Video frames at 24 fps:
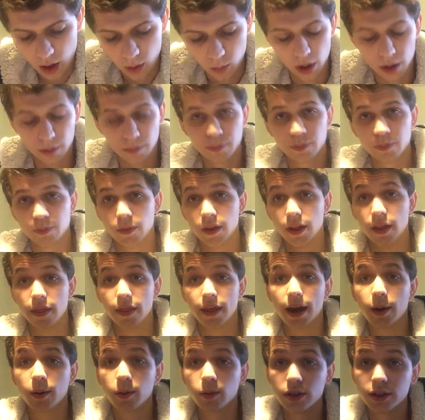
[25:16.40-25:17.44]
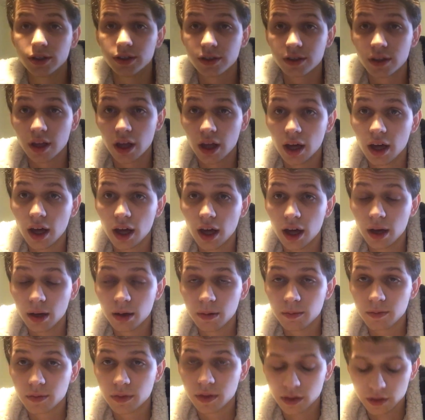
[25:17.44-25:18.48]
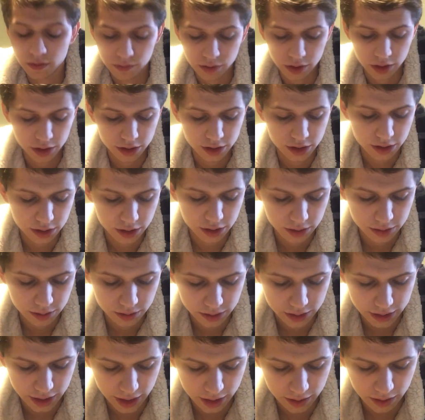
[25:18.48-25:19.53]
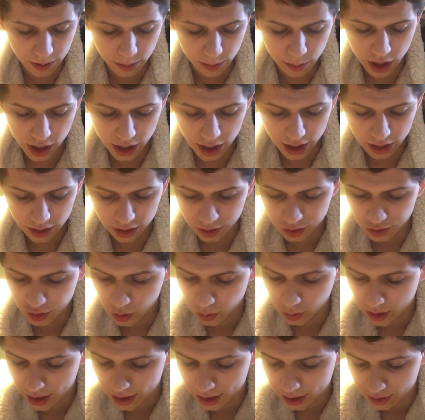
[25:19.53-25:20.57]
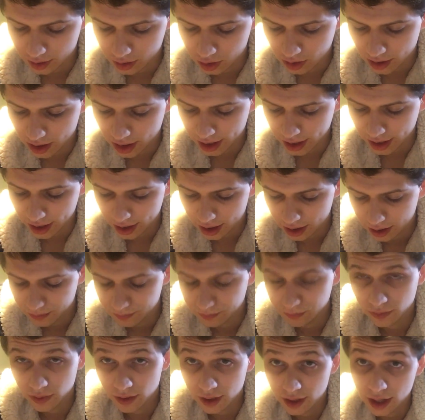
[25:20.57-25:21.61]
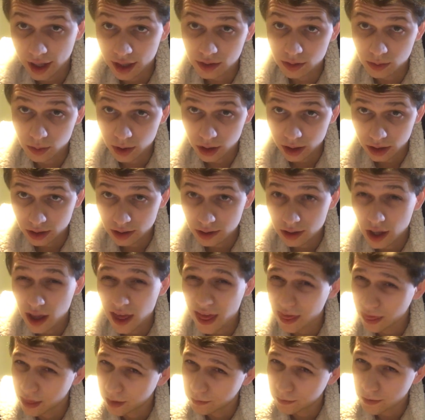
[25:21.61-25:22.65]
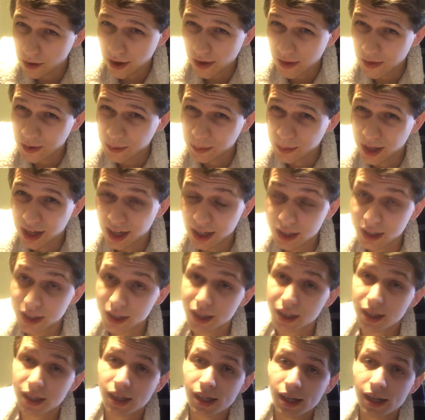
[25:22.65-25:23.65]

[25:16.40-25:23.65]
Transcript: Well, that was the first set, the monad, the duad, and the triad. The next one is the father mind.